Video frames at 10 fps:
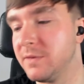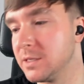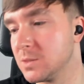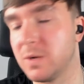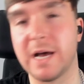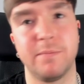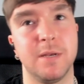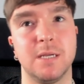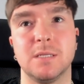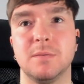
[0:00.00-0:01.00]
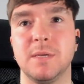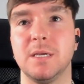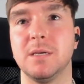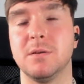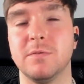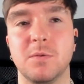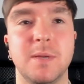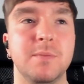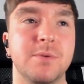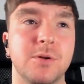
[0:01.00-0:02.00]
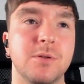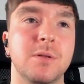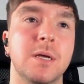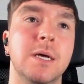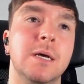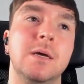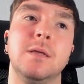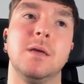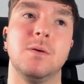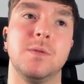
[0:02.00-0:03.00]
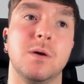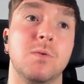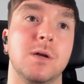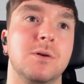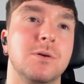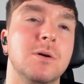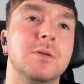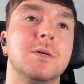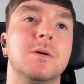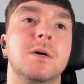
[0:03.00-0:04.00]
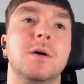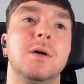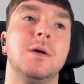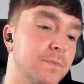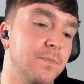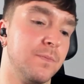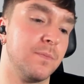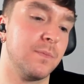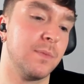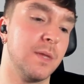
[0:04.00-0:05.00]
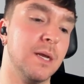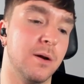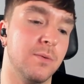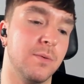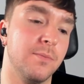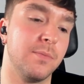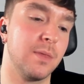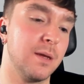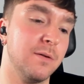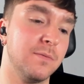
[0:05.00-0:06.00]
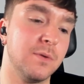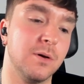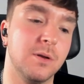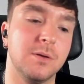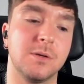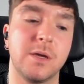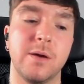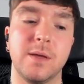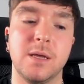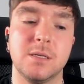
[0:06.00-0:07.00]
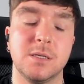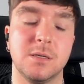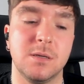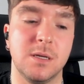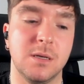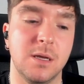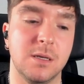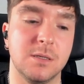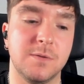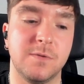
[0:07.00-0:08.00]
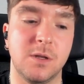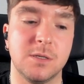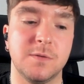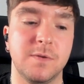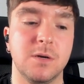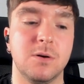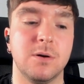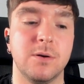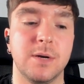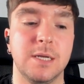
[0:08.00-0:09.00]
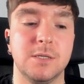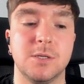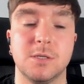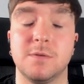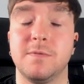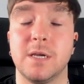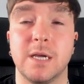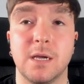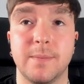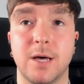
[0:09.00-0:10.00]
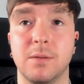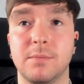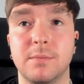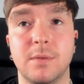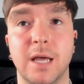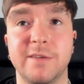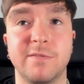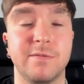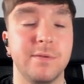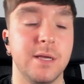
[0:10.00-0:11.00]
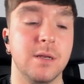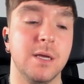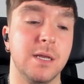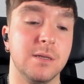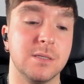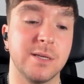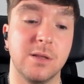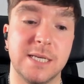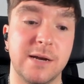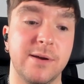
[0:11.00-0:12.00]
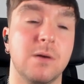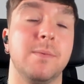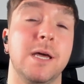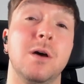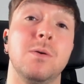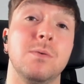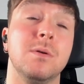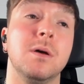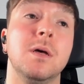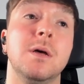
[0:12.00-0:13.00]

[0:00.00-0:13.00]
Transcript: things were happening to me and other people that that weren't good. You know, going into in, into philosophy, or or at least just thinking about life in, in solitary on my own.